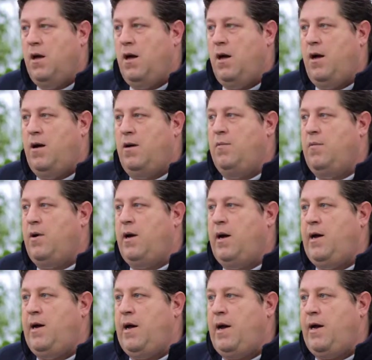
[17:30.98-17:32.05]

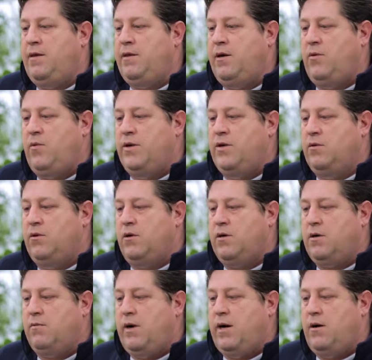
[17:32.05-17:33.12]
I think when you look
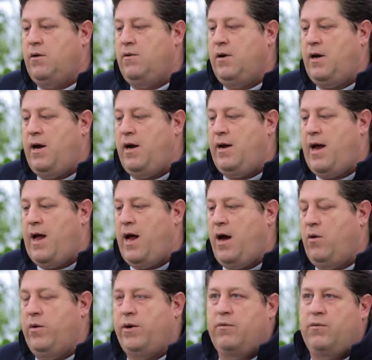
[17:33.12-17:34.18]
around at
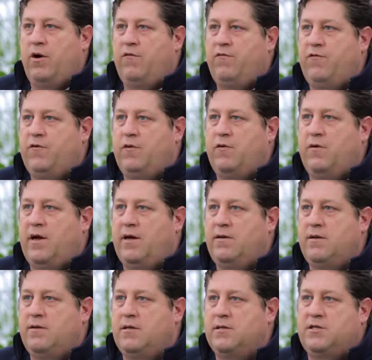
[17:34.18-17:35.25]
how we grow food, I
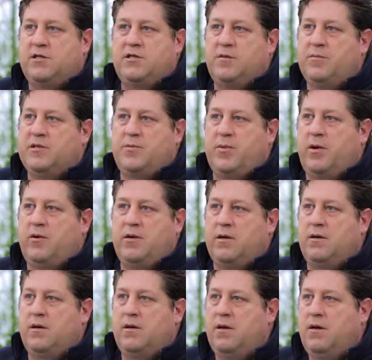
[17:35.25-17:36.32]
think the system is
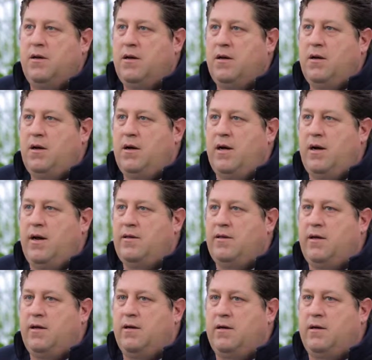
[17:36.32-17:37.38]
broken. And I
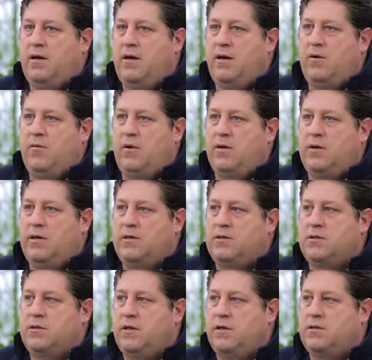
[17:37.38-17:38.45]
think anyone
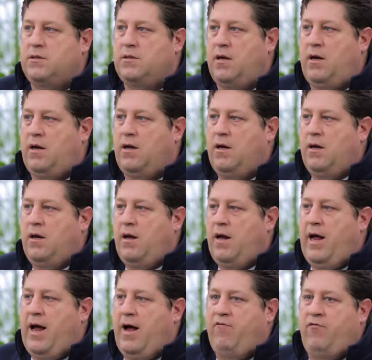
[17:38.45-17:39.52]
that's
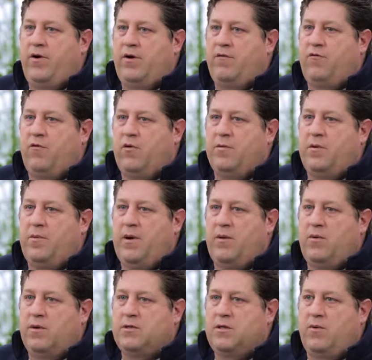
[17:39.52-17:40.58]
halfway informed about
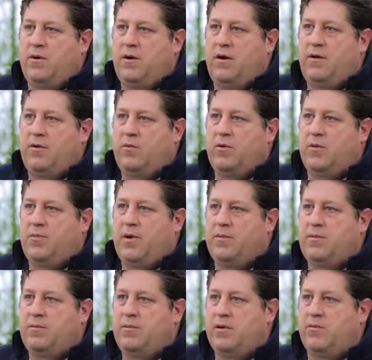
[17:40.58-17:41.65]
what's going on in the world
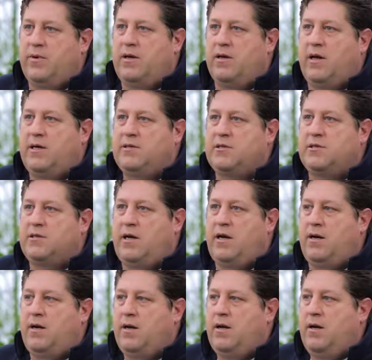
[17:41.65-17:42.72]
probably realizes
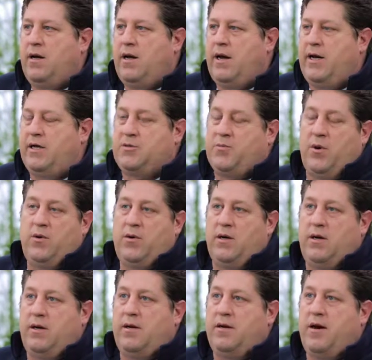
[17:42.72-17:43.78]
that. And it's broken
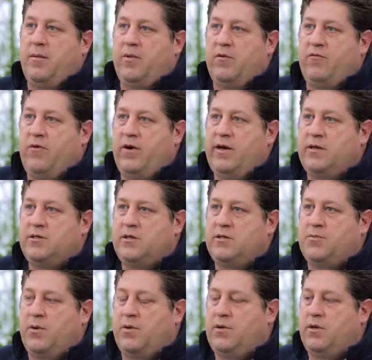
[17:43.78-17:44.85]
in a number of ways. It's
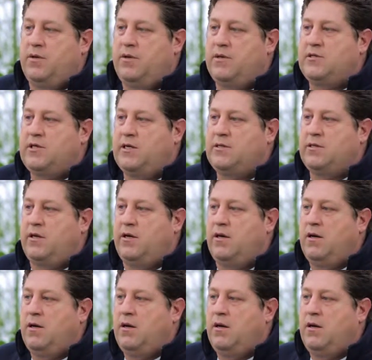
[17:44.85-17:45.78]
broken in the sense that